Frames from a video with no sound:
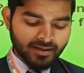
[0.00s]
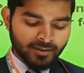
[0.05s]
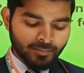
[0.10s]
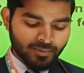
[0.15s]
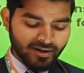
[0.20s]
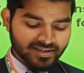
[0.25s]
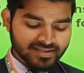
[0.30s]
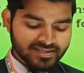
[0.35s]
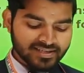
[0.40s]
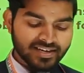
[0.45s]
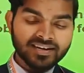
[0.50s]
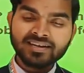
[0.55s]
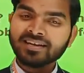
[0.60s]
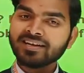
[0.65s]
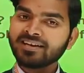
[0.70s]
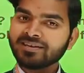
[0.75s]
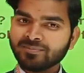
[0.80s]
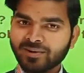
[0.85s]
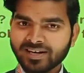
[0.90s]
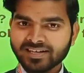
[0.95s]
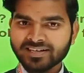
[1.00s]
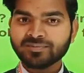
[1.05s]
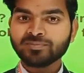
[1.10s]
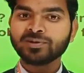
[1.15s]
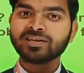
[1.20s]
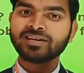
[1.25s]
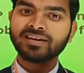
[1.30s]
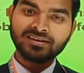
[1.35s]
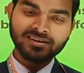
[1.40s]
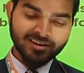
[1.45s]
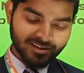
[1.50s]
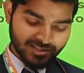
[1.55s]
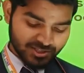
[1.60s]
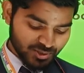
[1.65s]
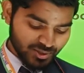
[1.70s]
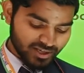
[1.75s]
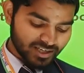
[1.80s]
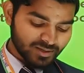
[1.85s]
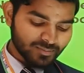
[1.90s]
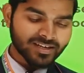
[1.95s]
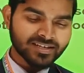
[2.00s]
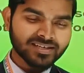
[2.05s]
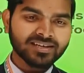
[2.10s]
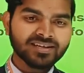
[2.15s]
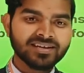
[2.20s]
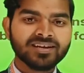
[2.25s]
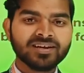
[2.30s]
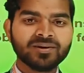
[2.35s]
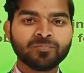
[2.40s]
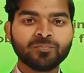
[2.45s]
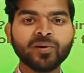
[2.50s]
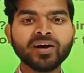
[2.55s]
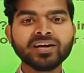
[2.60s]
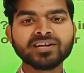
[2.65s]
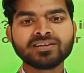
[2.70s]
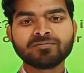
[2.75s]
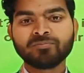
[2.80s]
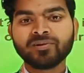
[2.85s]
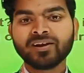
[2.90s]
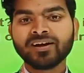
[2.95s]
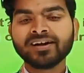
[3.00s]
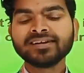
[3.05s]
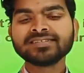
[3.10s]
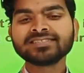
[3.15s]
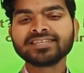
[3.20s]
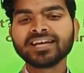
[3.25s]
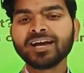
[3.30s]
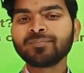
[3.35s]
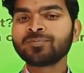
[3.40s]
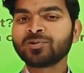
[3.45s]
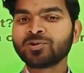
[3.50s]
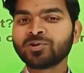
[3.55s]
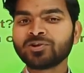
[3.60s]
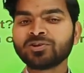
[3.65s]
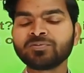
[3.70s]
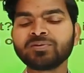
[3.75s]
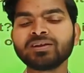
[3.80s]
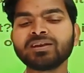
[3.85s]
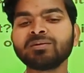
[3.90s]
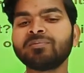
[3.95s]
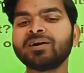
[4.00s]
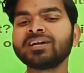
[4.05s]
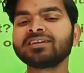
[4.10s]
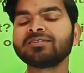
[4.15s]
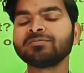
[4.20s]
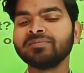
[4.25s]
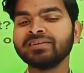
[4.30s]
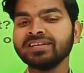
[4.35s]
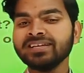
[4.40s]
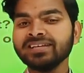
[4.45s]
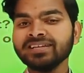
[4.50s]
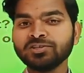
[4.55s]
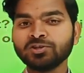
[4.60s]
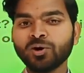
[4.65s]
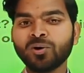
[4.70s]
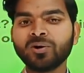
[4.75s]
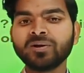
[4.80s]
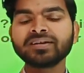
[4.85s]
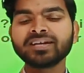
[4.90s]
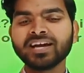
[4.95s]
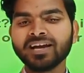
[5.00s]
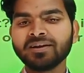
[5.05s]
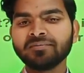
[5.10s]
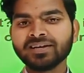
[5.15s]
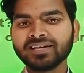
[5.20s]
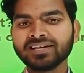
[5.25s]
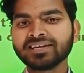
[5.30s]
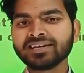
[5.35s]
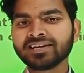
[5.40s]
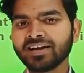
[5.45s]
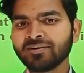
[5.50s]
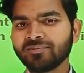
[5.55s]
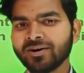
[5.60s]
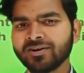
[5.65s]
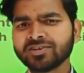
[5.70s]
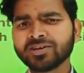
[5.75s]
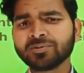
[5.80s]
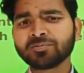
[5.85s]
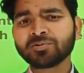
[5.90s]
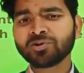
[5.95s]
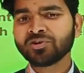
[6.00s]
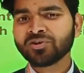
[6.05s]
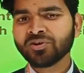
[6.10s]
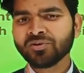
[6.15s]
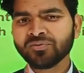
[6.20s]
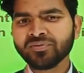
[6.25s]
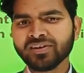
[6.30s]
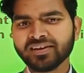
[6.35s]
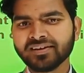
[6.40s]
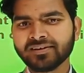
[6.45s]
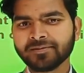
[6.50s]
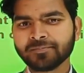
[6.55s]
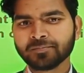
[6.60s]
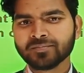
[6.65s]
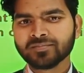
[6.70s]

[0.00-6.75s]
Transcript: Plants can get water, we can also get water. But plants have chlorophyll, but we don't have any amount of chlorophyll.